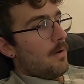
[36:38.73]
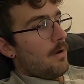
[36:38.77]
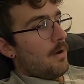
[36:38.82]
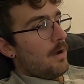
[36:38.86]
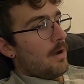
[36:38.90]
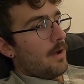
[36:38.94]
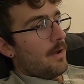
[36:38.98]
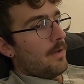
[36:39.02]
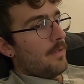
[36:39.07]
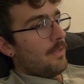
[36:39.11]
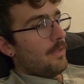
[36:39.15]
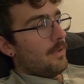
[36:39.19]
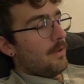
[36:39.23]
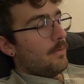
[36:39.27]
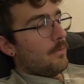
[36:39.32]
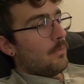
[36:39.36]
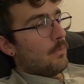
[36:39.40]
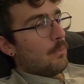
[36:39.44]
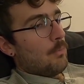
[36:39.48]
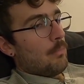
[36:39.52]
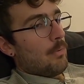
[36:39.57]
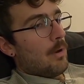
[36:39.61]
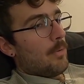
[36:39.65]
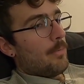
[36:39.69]
I think
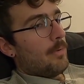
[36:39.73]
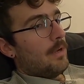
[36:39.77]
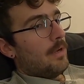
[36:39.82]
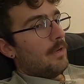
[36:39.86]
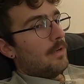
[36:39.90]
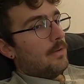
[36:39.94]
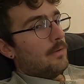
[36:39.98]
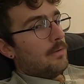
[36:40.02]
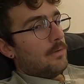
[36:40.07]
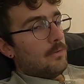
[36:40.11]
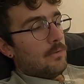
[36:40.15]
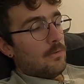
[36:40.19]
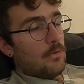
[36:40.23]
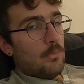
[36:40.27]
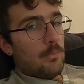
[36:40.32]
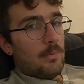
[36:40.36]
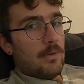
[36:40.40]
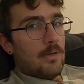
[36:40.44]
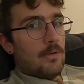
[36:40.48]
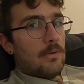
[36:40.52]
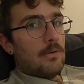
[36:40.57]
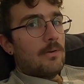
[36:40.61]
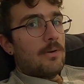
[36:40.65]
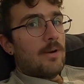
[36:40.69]
we'll probably go
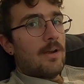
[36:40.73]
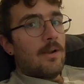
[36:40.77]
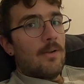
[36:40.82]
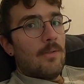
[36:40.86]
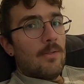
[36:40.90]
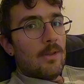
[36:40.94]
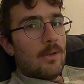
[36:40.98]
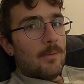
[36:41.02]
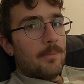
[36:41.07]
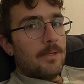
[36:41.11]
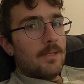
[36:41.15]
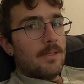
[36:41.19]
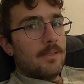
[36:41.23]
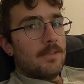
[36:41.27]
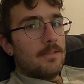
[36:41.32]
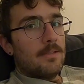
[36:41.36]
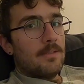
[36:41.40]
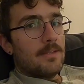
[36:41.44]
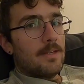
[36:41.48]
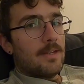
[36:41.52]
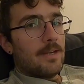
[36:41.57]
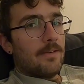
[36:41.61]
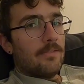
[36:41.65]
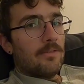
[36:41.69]
piddle around a little bit
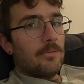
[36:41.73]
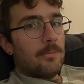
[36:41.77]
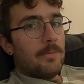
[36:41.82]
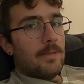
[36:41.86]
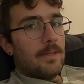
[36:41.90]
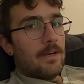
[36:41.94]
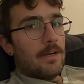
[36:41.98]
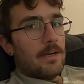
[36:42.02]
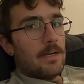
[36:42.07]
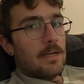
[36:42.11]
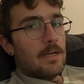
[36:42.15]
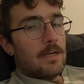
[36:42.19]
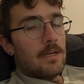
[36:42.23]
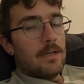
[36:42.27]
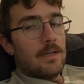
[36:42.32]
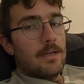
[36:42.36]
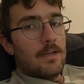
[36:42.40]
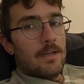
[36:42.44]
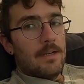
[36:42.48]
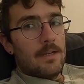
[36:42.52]
and have some dinner